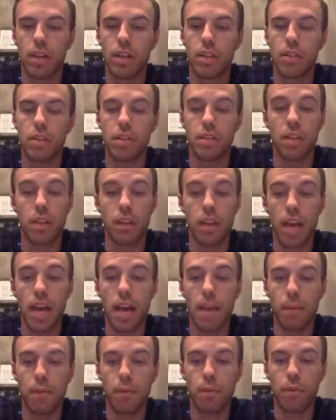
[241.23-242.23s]
She is
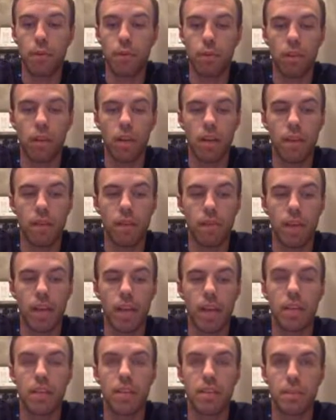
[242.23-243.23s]
unhappy with her life
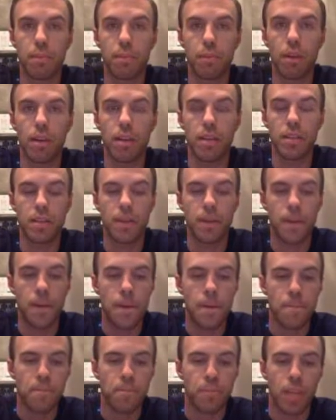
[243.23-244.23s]
and is depressed.
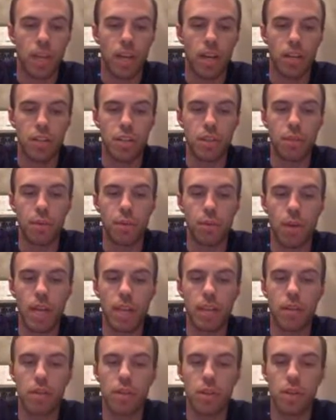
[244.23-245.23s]
She would
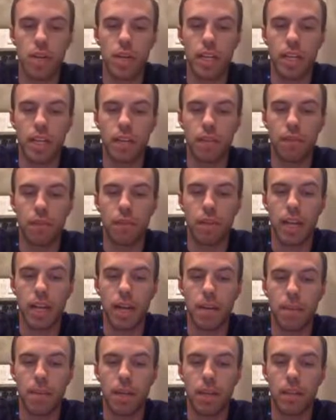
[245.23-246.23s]
rather drink and
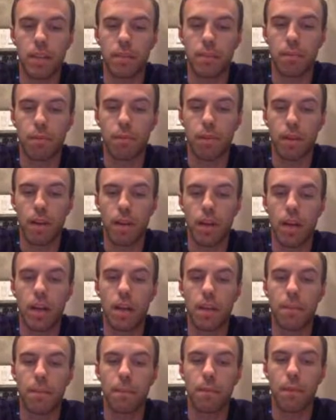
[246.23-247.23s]
forget about
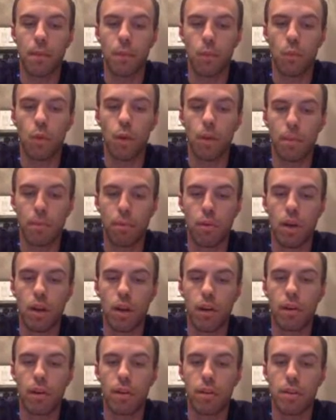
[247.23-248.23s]
what
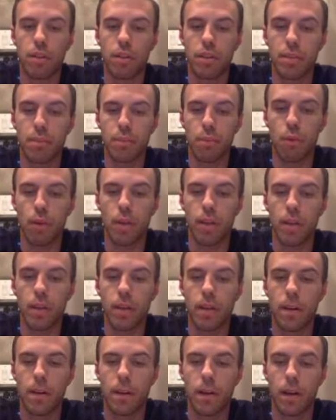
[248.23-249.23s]
brought her to this point.
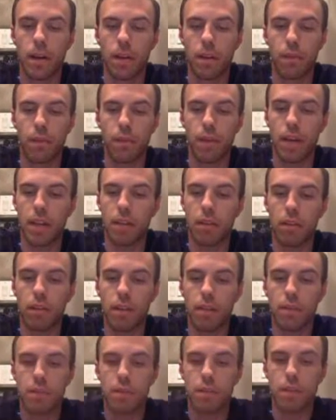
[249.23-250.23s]
The father
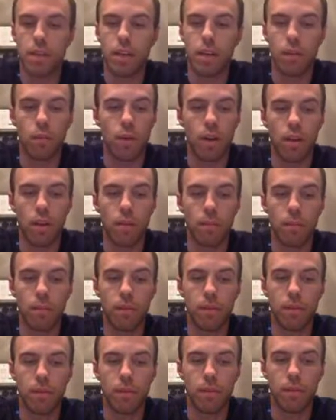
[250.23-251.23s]
lives in a realm
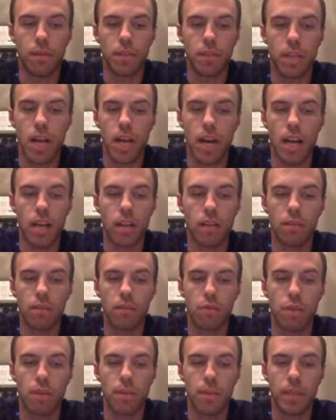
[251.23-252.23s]
of denial,
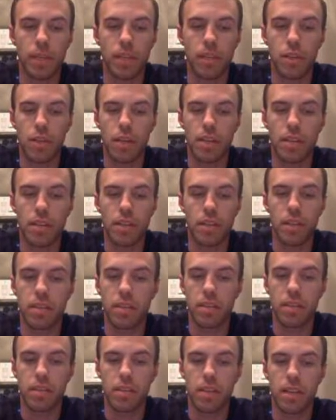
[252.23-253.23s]
dreaming and chasing his
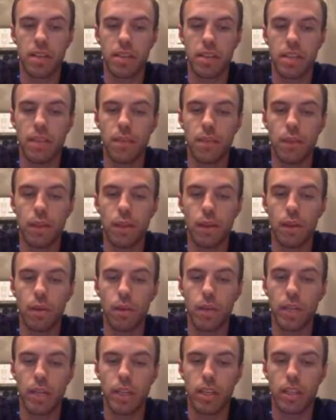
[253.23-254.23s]
success, even
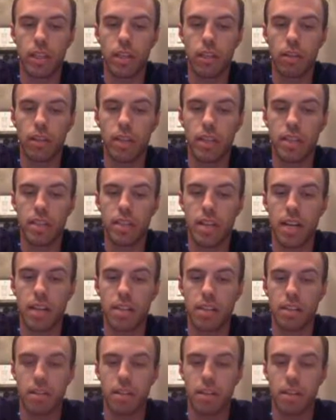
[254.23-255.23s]
though he clearly is not
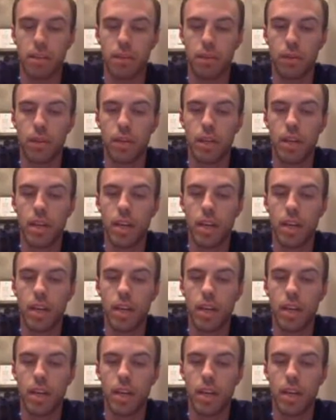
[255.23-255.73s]
successful.